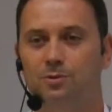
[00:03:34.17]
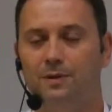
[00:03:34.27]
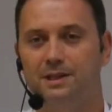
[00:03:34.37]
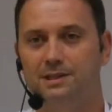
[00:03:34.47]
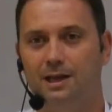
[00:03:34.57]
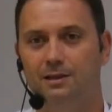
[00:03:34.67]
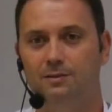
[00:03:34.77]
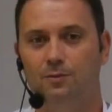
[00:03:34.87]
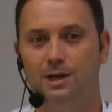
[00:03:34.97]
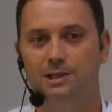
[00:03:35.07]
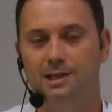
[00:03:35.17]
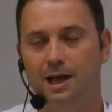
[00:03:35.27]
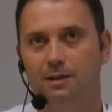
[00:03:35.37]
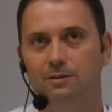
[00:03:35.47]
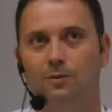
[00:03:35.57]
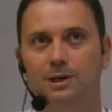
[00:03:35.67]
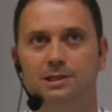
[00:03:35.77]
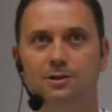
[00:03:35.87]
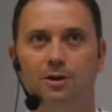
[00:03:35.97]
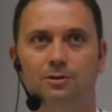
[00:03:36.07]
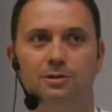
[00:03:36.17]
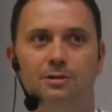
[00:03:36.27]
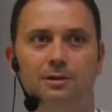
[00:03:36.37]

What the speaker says: understand when it's done, when it's not,